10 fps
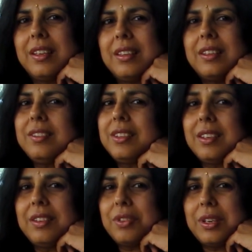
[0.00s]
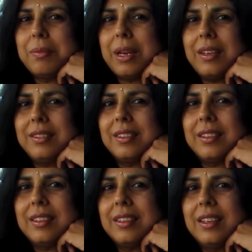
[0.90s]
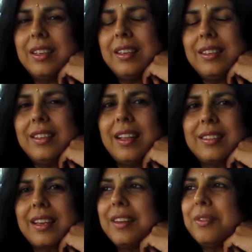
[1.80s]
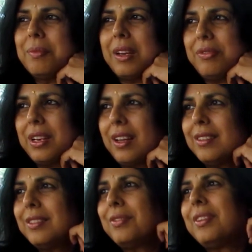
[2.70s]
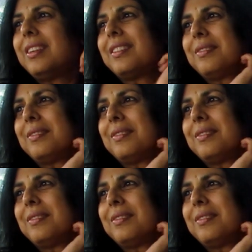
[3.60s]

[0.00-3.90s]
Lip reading: that you didn't even imagine. That's kind of my philosophy.